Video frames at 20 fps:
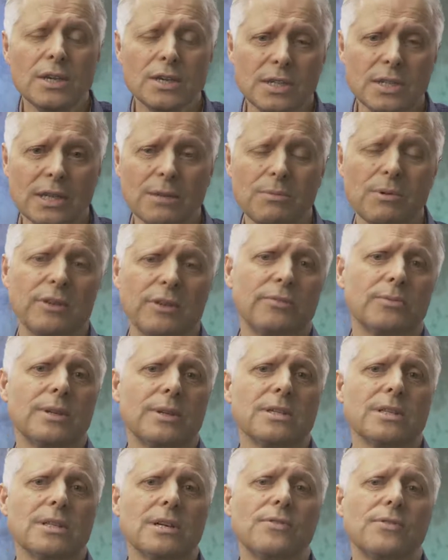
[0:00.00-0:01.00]
Started working
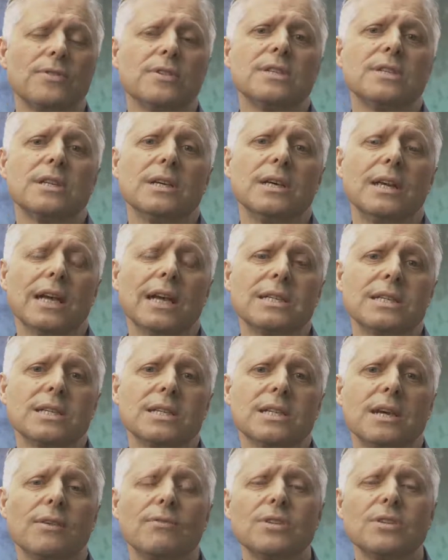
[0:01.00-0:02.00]
for myself in
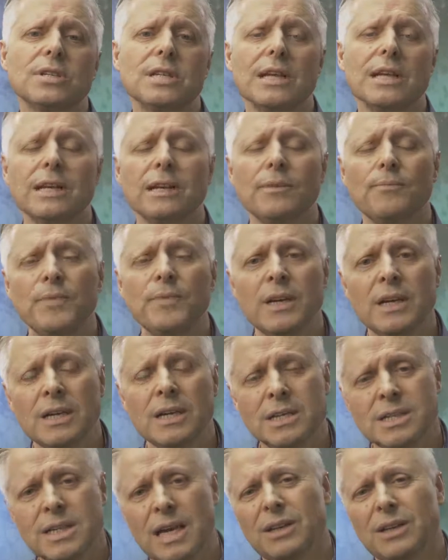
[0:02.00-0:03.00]
87, selling
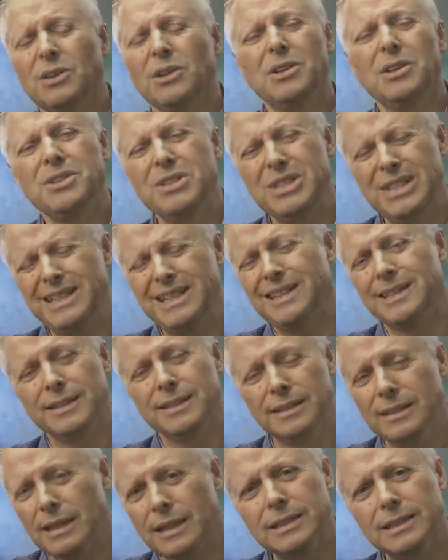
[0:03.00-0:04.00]
technology
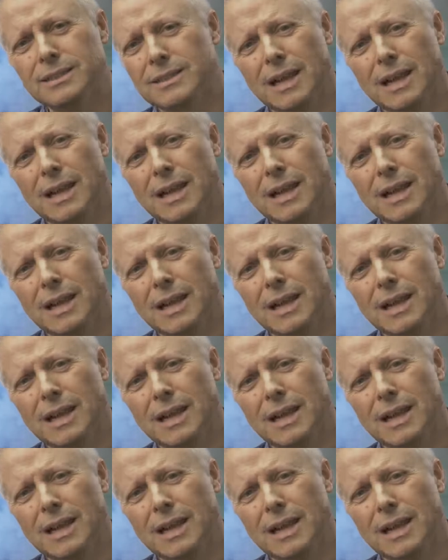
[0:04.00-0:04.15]
and